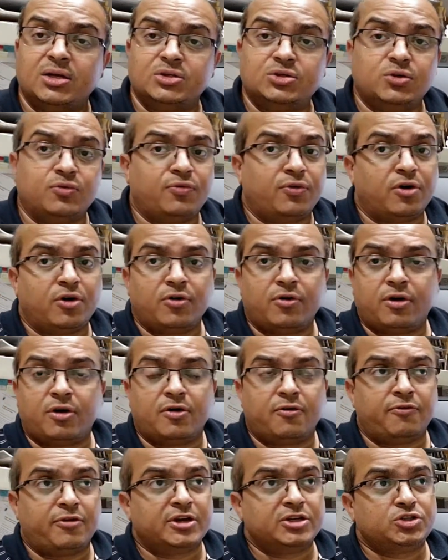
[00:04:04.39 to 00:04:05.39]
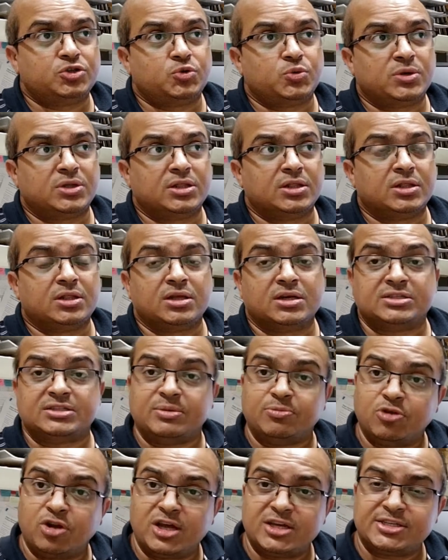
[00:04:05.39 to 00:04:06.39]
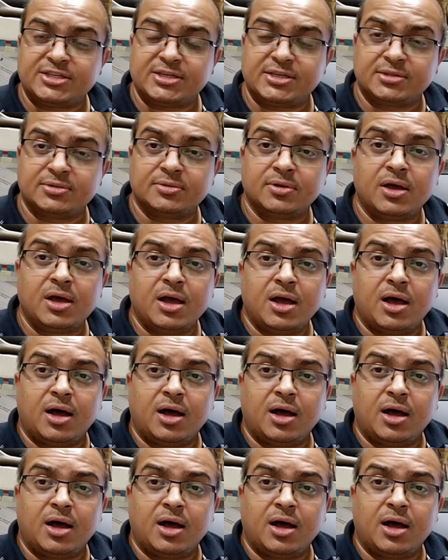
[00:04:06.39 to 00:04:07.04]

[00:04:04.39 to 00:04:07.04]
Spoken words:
So for virtual simulation,